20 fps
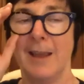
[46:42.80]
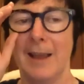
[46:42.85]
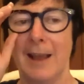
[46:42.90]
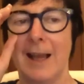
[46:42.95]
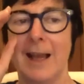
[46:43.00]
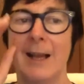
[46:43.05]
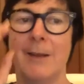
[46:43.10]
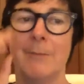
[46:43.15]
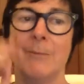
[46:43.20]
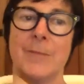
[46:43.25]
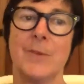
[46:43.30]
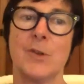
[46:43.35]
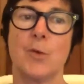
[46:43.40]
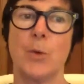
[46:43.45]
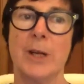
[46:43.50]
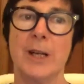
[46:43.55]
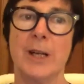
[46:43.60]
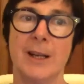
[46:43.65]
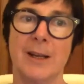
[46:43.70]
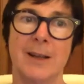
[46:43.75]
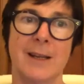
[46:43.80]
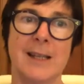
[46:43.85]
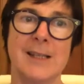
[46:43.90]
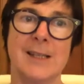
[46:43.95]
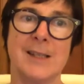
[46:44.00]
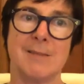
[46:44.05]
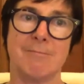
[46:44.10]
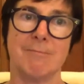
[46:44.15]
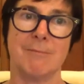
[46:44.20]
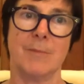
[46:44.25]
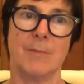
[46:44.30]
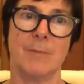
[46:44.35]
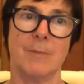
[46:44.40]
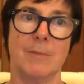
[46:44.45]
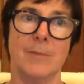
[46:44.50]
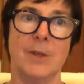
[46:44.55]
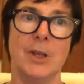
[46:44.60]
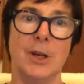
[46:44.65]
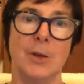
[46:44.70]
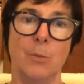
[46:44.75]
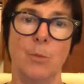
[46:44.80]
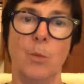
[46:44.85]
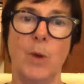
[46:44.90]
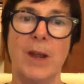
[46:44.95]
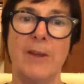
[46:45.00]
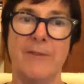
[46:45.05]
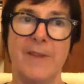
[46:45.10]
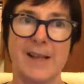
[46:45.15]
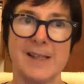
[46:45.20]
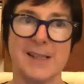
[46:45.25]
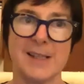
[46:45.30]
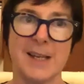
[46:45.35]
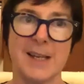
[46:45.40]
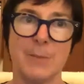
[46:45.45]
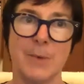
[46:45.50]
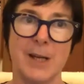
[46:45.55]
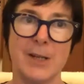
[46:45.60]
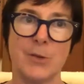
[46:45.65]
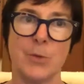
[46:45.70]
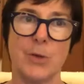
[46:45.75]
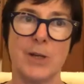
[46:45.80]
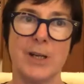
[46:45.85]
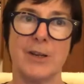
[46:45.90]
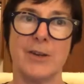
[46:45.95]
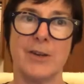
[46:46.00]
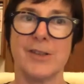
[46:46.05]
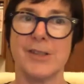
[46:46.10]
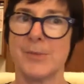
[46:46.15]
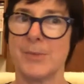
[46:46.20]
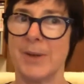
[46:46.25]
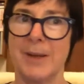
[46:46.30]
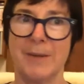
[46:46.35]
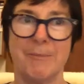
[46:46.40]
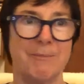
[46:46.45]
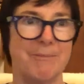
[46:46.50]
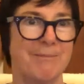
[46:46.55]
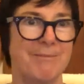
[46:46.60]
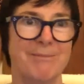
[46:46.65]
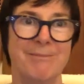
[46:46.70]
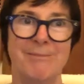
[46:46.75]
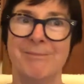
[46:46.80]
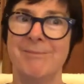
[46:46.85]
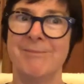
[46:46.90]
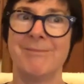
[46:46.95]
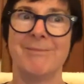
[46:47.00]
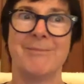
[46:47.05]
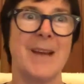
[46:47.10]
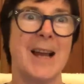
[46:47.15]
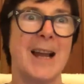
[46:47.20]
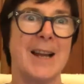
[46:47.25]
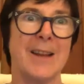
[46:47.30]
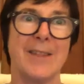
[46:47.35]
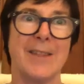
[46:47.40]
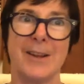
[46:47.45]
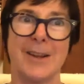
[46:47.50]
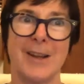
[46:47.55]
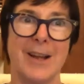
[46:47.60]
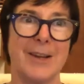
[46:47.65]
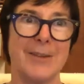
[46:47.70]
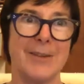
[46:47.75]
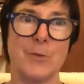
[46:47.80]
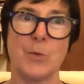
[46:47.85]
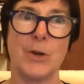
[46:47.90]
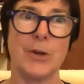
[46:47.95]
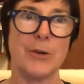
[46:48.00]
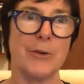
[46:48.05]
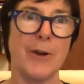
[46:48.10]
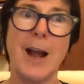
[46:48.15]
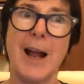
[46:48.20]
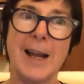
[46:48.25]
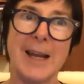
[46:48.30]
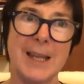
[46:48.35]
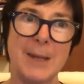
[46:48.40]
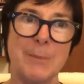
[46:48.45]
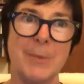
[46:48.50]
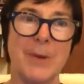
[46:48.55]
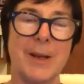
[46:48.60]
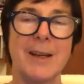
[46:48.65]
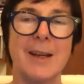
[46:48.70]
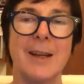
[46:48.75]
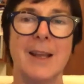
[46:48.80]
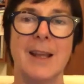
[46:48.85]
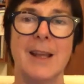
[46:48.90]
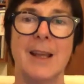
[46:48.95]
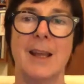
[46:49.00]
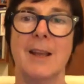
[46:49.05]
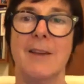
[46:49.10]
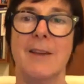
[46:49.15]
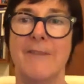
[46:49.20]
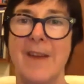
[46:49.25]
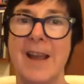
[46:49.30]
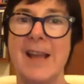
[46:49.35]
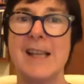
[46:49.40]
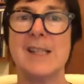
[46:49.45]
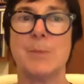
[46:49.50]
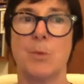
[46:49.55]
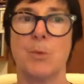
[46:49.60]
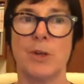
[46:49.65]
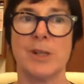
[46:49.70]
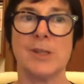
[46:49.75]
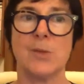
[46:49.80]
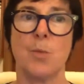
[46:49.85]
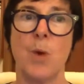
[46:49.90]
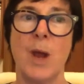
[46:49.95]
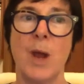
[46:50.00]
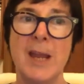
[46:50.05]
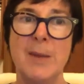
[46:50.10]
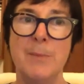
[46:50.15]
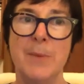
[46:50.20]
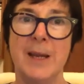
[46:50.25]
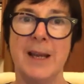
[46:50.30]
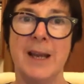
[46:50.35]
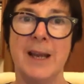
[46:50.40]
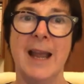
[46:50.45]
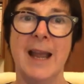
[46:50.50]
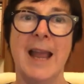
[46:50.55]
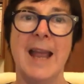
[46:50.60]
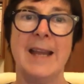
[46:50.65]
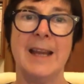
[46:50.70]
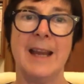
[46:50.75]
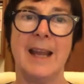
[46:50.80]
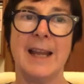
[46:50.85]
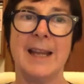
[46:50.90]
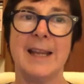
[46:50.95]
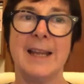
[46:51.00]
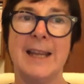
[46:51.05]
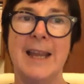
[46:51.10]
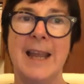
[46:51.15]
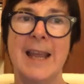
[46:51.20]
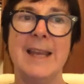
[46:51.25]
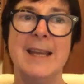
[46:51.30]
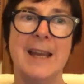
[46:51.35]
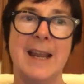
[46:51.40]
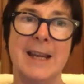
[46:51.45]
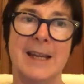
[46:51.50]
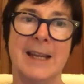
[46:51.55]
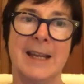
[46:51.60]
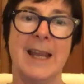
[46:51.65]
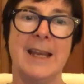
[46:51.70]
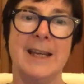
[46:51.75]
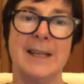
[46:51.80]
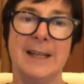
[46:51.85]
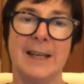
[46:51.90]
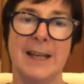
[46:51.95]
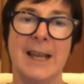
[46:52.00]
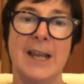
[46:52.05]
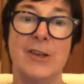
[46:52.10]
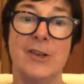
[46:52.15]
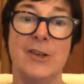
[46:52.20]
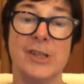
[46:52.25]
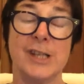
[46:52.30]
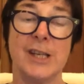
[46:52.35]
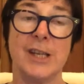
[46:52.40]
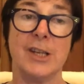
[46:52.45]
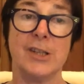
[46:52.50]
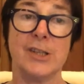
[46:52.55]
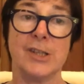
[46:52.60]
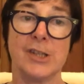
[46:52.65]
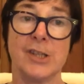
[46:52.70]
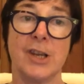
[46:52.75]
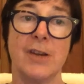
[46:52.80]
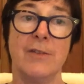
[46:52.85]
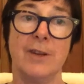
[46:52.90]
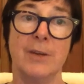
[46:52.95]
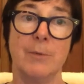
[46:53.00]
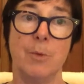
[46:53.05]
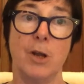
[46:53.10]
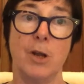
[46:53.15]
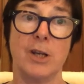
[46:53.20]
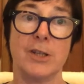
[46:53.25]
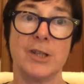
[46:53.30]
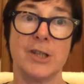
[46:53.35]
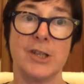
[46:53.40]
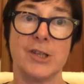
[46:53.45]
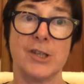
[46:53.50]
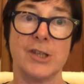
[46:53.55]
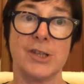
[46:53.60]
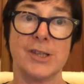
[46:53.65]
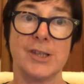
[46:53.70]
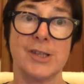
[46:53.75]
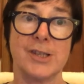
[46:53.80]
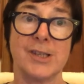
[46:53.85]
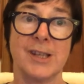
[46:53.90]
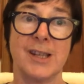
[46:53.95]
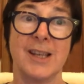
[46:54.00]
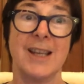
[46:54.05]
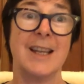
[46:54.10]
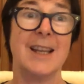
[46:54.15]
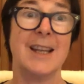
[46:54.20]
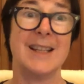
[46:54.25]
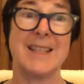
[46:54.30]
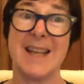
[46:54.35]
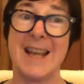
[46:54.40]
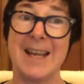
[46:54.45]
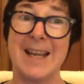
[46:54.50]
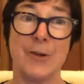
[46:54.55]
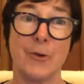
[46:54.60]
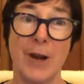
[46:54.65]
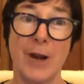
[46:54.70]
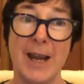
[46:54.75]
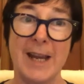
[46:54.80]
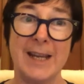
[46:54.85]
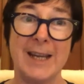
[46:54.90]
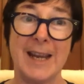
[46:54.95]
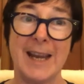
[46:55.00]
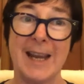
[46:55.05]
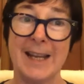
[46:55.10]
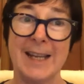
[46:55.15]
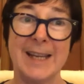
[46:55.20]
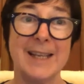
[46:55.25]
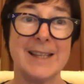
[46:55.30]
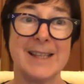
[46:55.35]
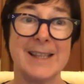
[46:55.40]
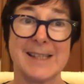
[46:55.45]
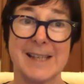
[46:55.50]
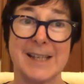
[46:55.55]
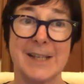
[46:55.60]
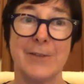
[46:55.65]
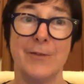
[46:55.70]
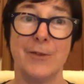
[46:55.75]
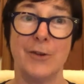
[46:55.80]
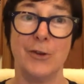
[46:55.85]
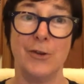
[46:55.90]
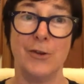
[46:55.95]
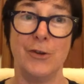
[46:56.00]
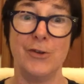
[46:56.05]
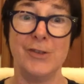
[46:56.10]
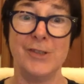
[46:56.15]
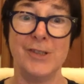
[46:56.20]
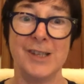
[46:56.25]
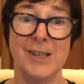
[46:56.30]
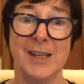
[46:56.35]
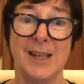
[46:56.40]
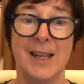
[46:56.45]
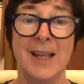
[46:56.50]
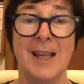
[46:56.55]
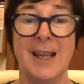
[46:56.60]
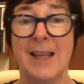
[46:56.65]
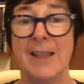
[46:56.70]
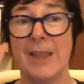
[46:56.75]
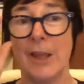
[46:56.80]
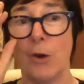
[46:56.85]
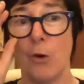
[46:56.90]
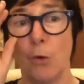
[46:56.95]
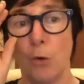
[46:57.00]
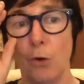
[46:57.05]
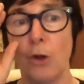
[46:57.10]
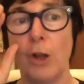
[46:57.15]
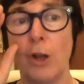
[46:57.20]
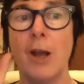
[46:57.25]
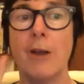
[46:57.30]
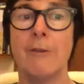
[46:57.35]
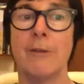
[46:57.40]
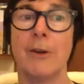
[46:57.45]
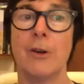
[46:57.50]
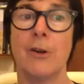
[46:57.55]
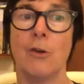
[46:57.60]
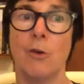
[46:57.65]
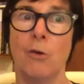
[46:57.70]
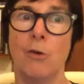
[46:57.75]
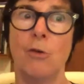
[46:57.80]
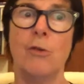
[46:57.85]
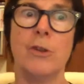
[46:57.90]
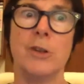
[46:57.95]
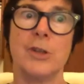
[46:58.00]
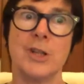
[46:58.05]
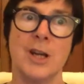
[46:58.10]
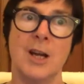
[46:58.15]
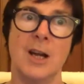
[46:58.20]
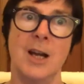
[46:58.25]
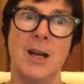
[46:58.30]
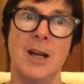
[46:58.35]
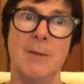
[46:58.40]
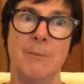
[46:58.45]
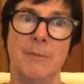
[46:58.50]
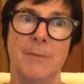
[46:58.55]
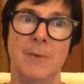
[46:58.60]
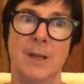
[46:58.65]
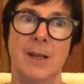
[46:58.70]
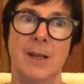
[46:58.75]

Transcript: Um, Twitter is, you know, we're fascinated by Twitter because we're part of that kind of Twitterati, but Facebook is way bigger. And again and again and again, you see conservative politicians take Craig Kelly and the seat of Hughes. They're all over it all the time,